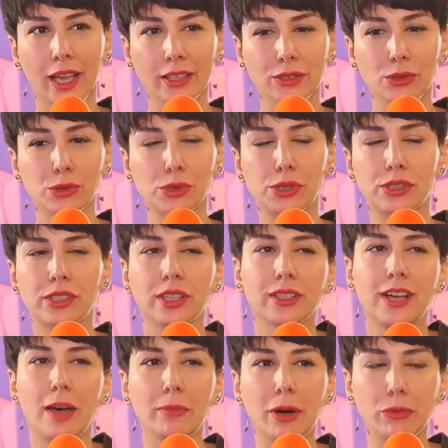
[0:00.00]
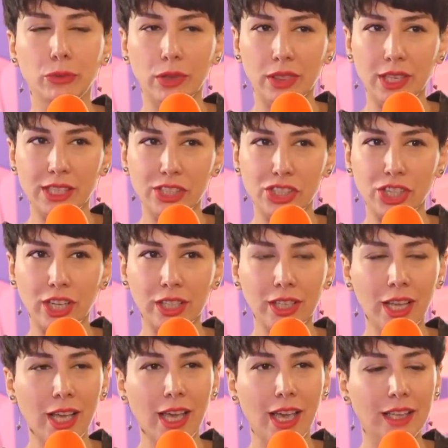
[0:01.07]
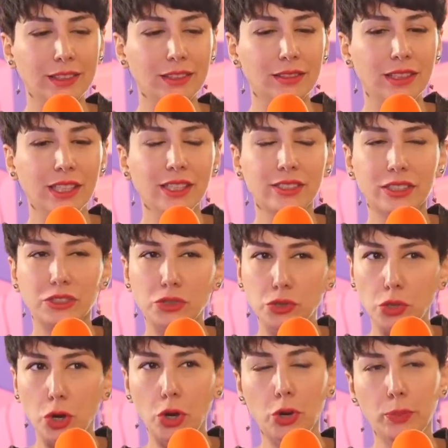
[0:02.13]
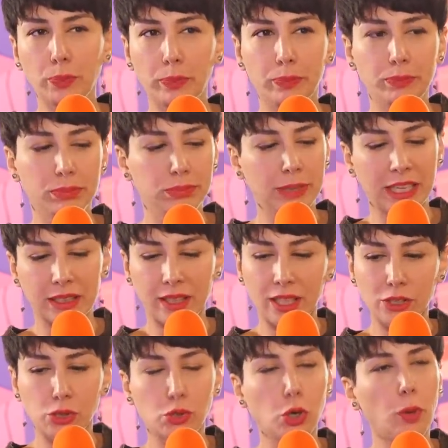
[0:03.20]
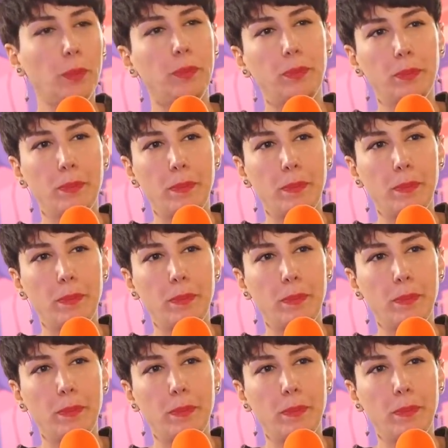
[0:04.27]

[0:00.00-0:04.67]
And you still come up with this shit, and these are so like they're so